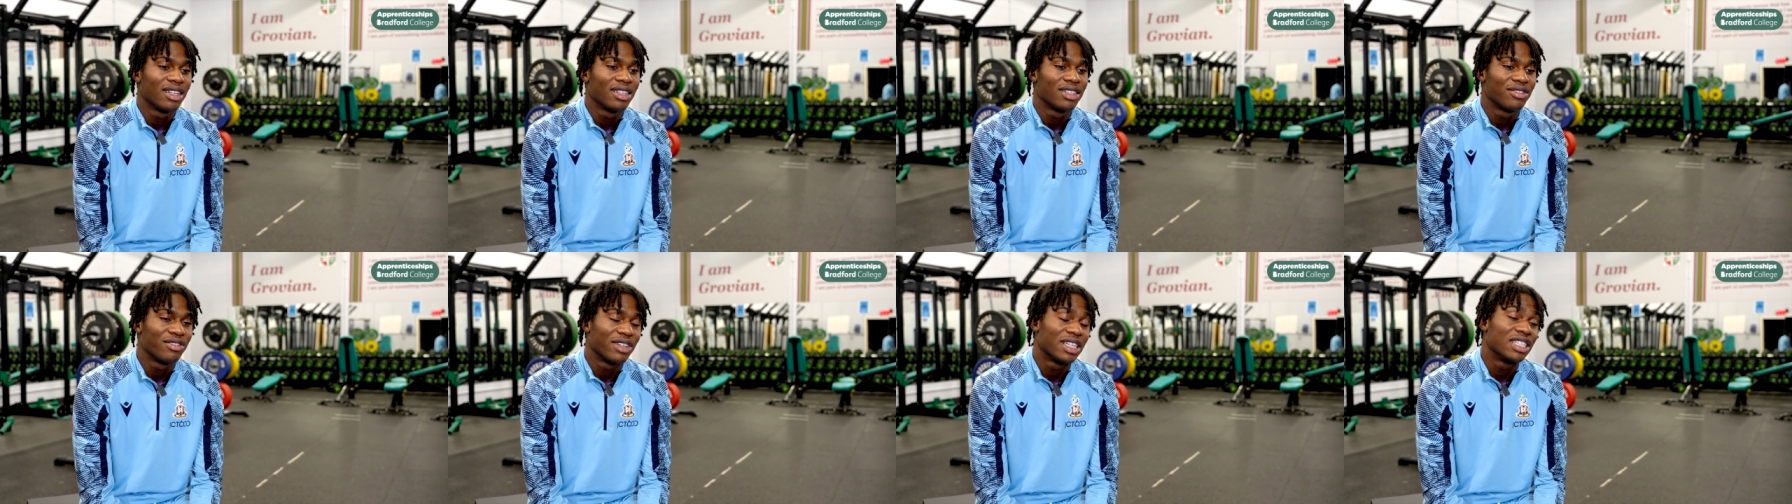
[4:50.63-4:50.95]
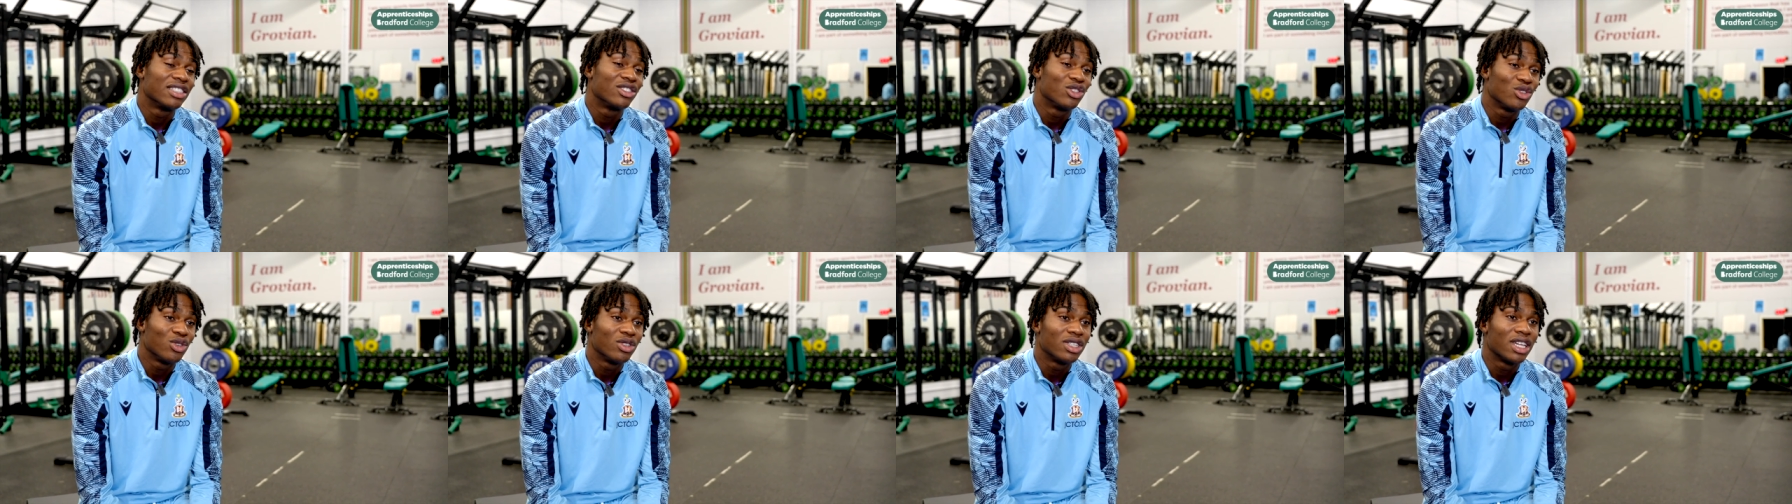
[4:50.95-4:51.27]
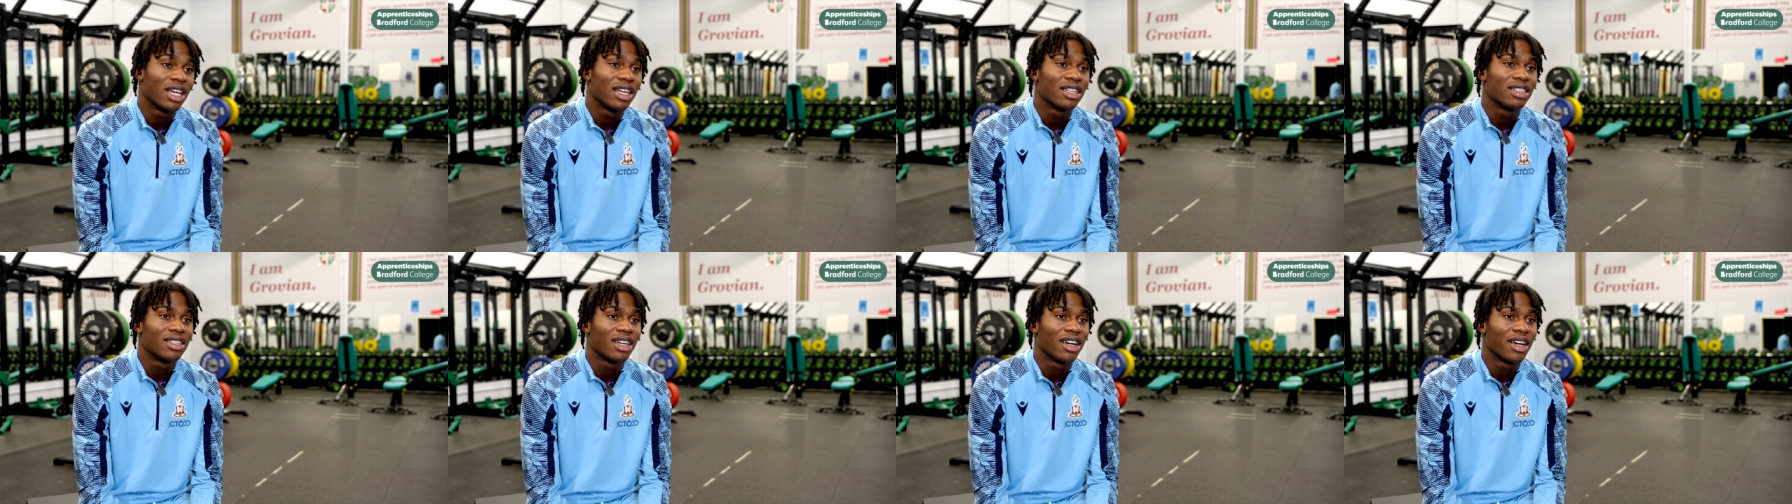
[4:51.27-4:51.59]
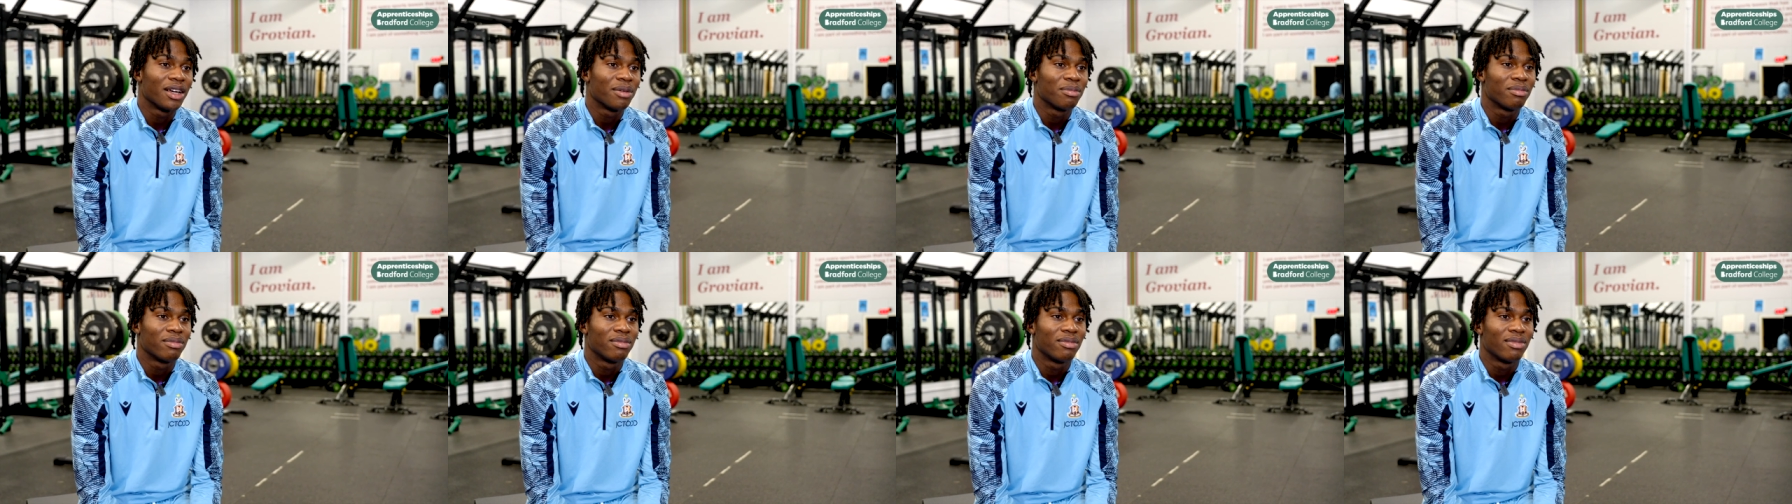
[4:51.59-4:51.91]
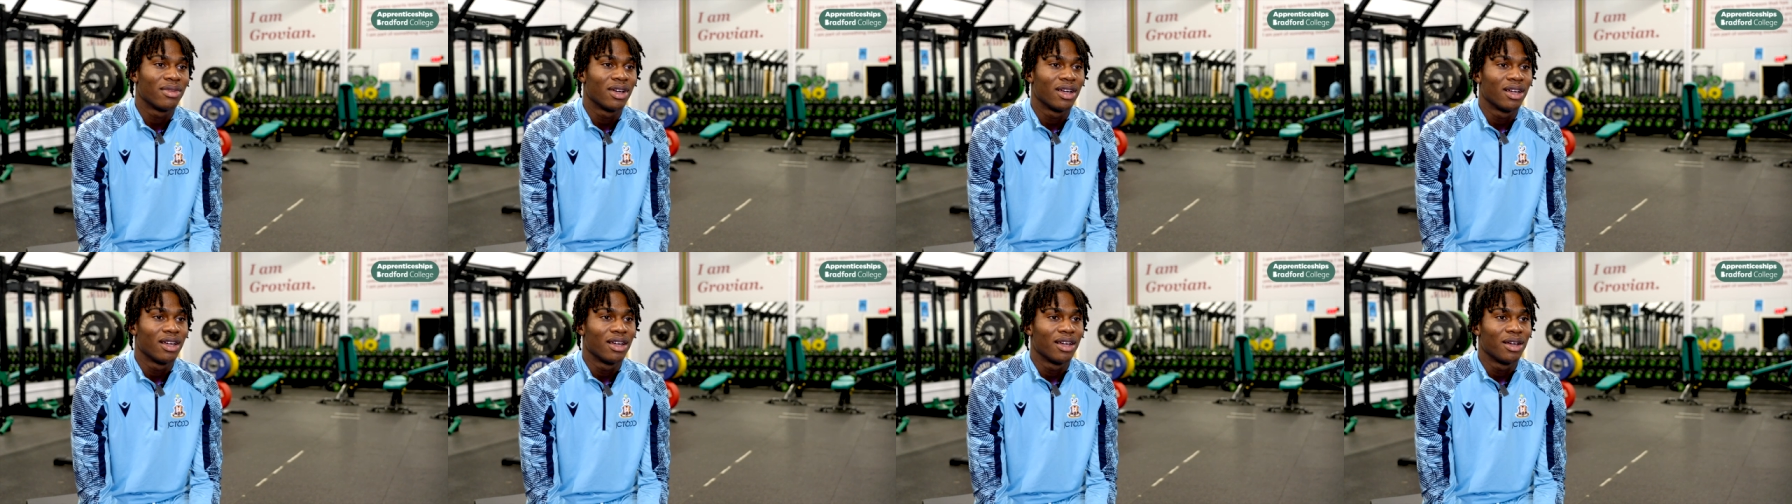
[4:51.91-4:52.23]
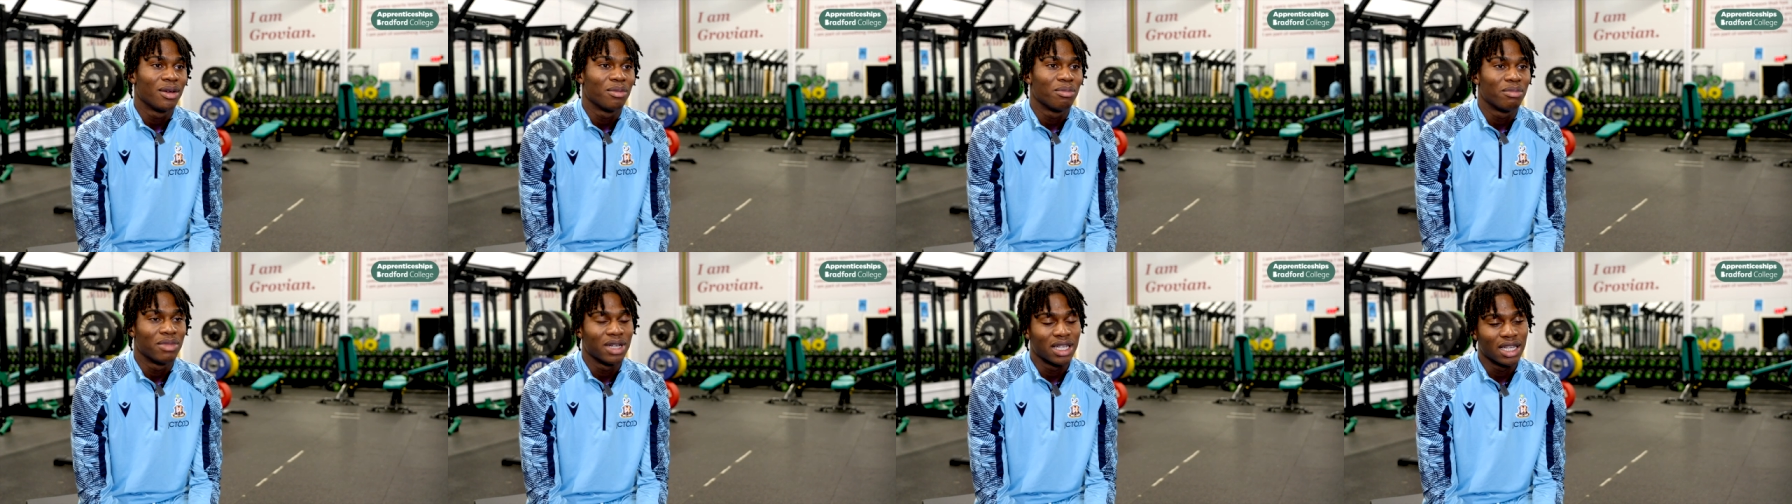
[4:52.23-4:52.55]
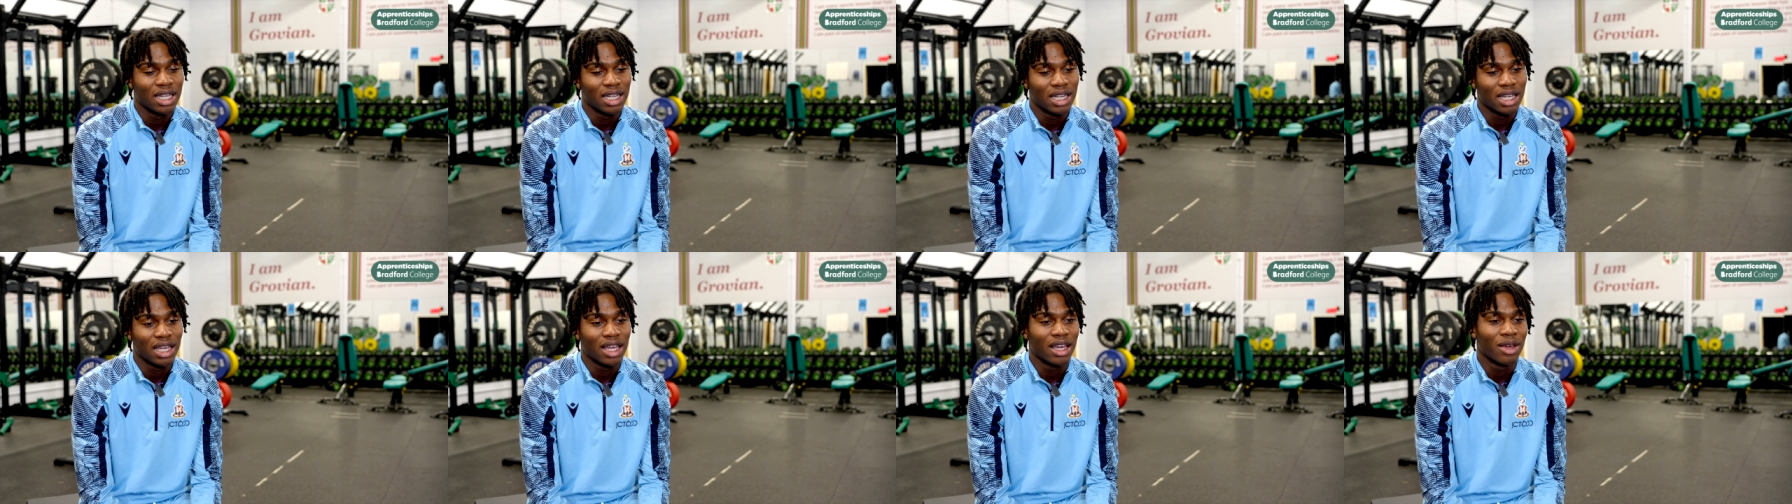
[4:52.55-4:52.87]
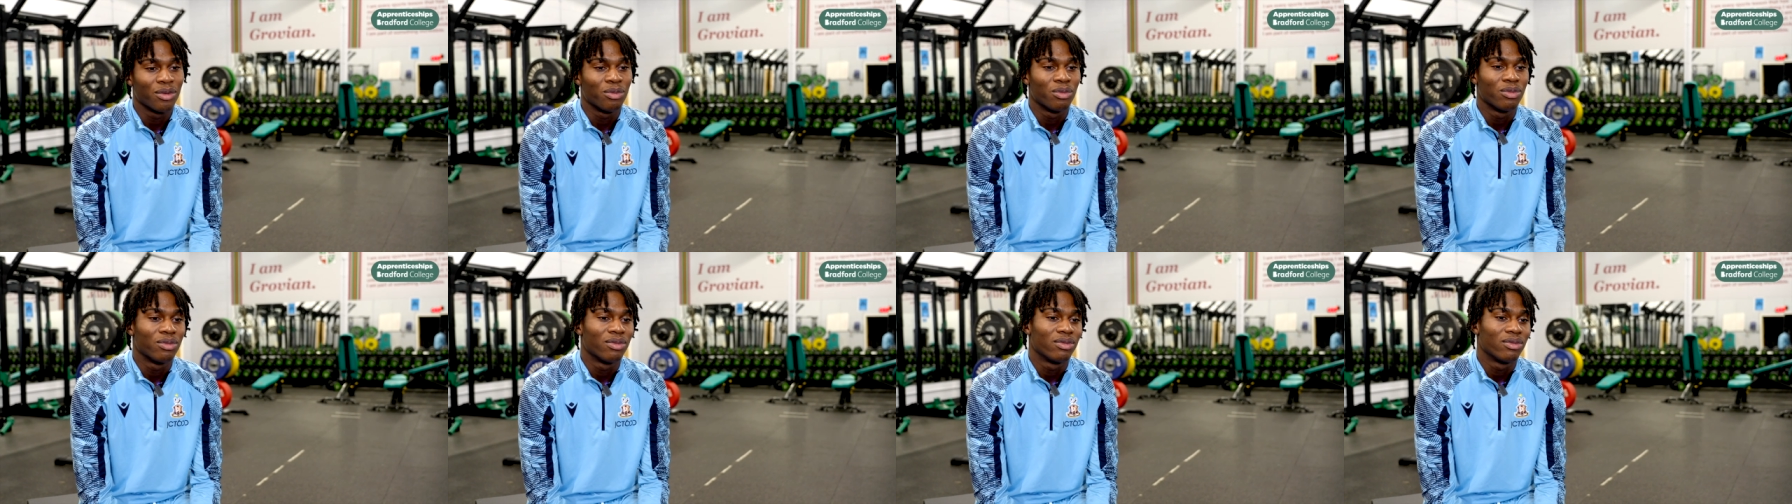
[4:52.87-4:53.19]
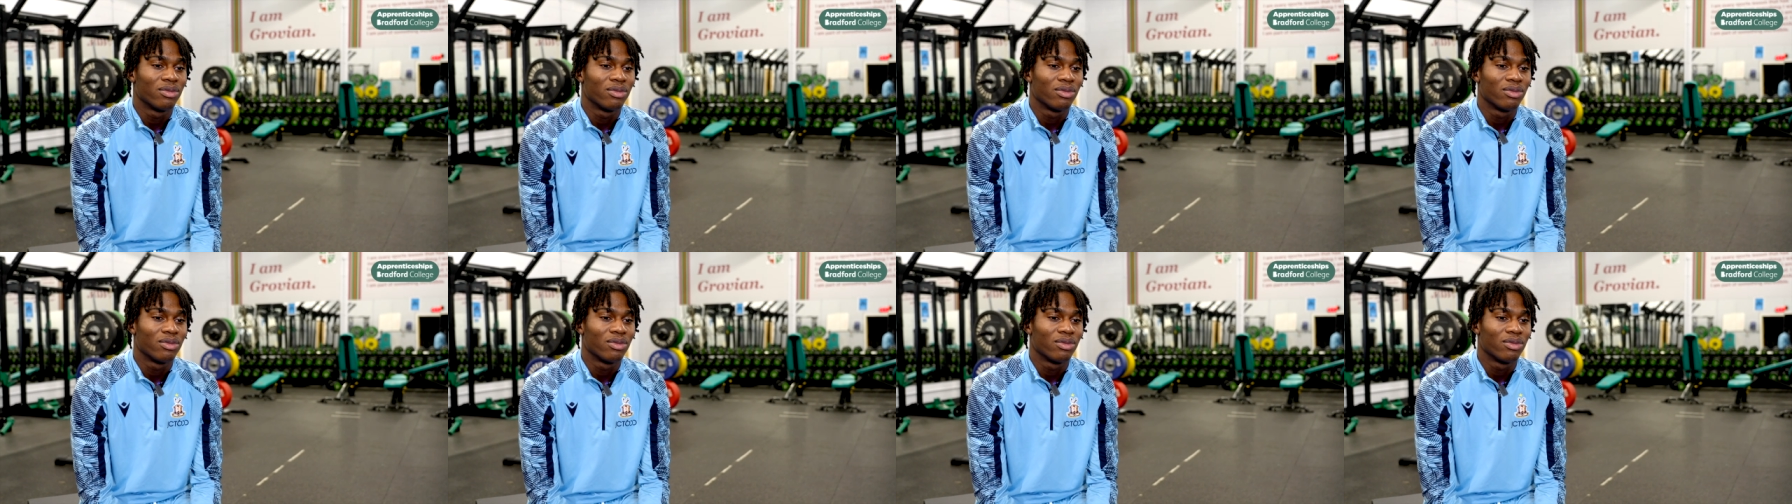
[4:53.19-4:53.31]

things do take time, but then again,